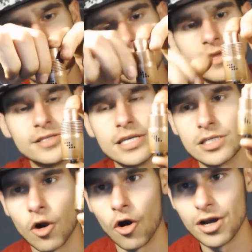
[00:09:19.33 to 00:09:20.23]
This is
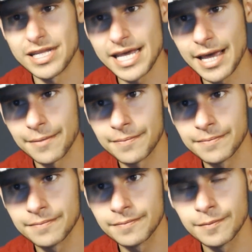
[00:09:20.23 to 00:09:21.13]
an RDA.
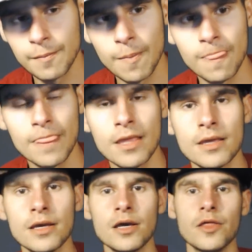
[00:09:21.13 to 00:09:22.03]

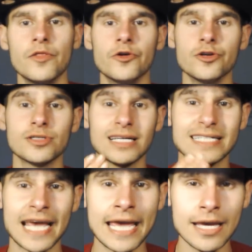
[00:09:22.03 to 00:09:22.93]
There's a
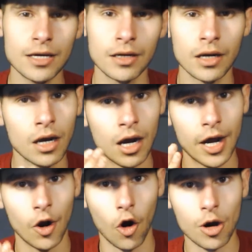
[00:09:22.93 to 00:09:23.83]
tank,
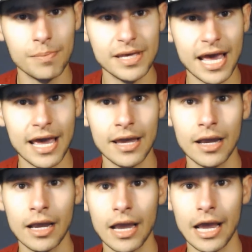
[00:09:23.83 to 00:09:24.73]
an RBA,
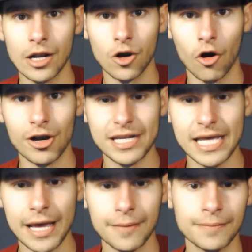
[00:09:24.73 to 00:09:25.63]
and an
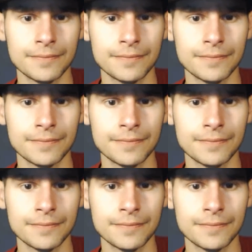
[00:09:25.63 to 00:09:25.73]
RDA.